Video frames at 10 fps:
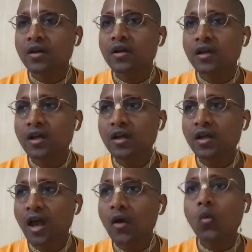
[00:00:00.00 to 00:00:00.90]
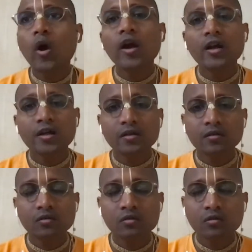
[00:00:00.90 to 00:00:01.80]
He inquired
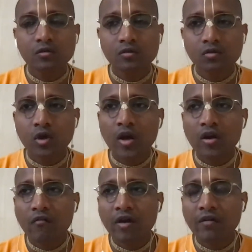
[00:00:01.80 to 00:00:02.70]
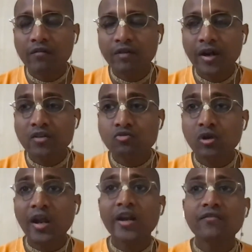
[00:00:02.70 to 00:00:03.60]
to one has to
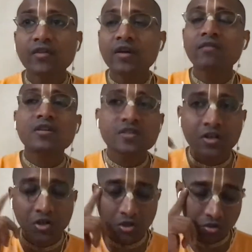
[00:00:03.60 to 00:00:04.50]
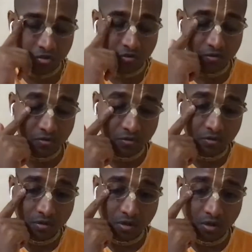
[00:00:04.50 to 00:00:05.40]
clarify one's intention.
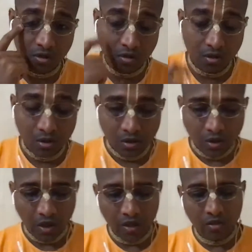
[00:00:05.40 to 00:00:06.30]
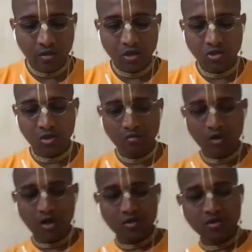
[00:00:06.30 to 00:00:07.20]
And Dashrath
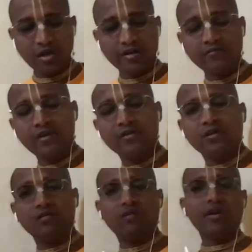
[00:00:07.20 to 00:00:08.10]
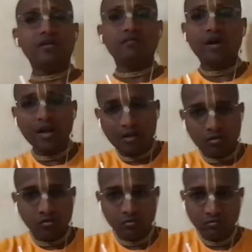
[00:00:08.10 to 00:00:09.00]
Maharaj clarified that, why are you